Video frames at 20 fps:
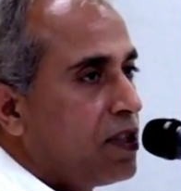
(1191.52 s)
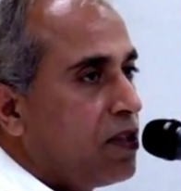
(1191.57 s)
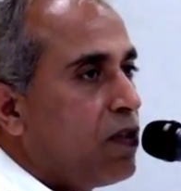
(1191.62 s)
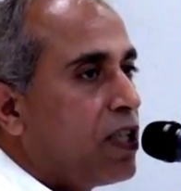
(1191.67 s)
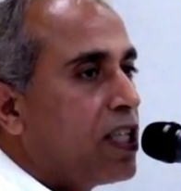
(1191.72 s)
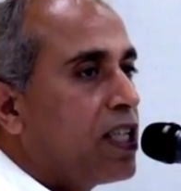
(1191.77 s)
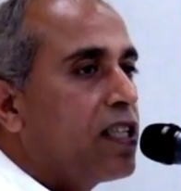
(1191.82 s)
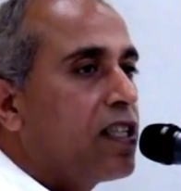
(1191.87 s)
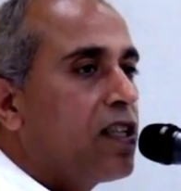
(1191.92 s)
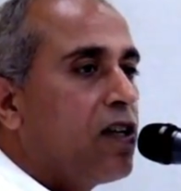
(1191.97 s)

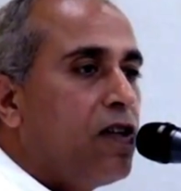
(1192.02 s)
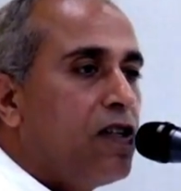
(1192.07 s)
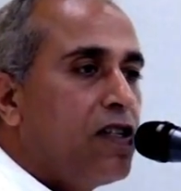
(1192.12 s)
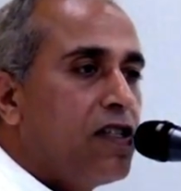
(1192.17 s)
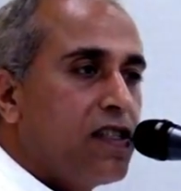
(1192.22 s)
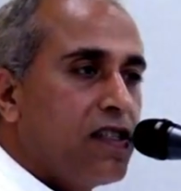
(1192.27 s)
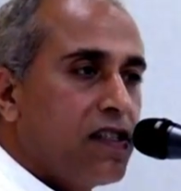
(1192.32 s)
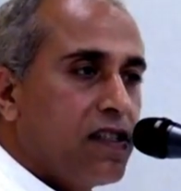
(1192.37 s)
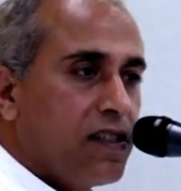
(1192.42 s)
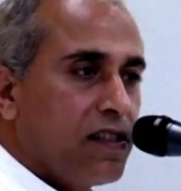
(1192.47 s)
What are
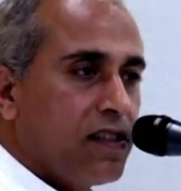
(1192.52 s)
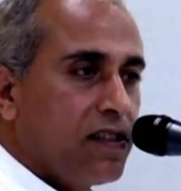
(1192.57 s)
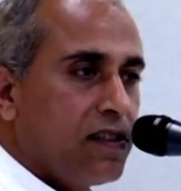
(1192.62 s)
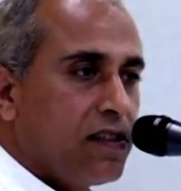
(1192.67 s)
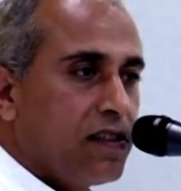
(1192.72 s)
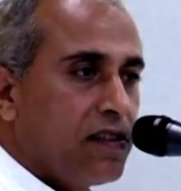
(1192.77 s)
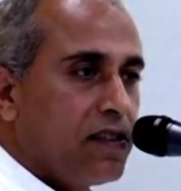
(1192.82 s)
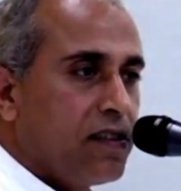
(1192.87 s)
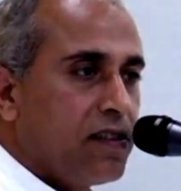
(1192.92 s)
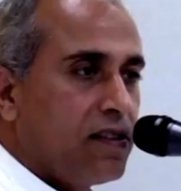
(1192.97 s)
thoughts?
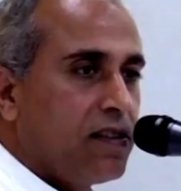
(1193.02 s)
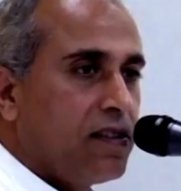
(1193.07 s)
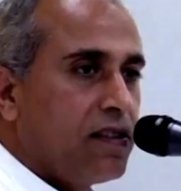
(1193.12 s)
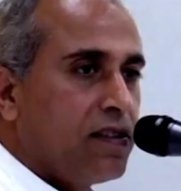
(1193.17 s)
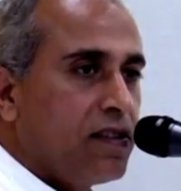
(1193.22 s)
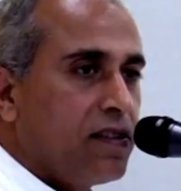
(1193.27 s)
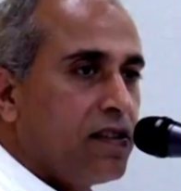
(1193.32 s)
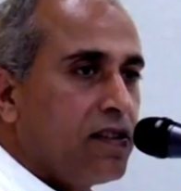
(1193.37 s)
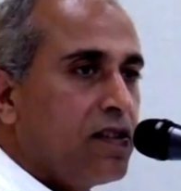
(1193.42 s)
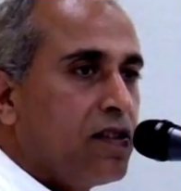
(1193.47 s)

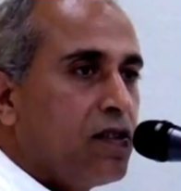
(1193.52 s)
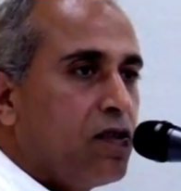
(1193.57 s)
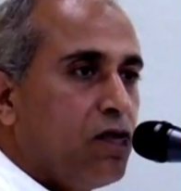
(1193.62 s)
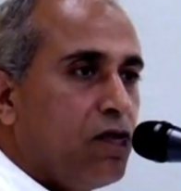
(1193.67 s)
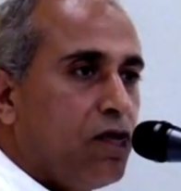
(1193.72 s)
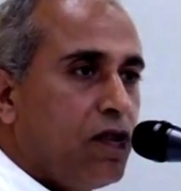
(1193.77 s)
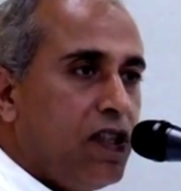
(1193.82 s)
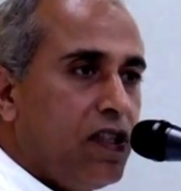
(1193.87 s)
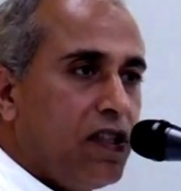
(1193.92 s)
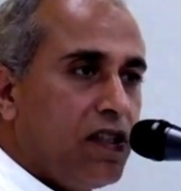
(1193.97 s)

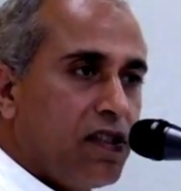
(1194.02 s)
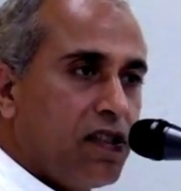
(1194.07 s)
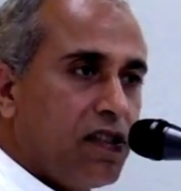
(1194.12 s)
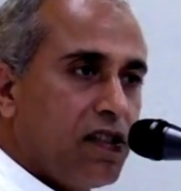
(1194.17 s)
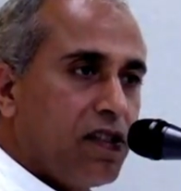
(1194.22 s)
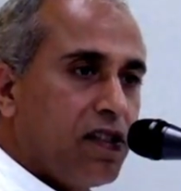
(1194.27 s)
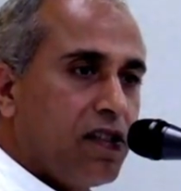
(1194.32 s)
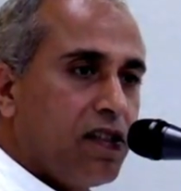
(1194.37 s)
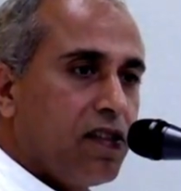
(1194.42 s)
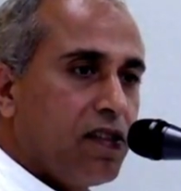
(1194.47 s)

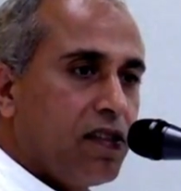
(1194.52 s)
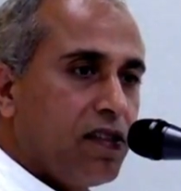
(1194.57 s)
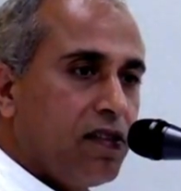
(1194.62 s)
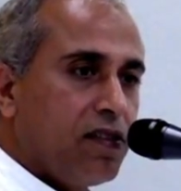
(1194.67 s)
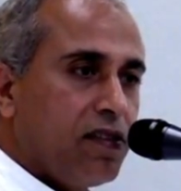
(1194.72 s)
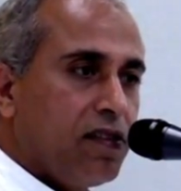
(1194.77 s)
Words,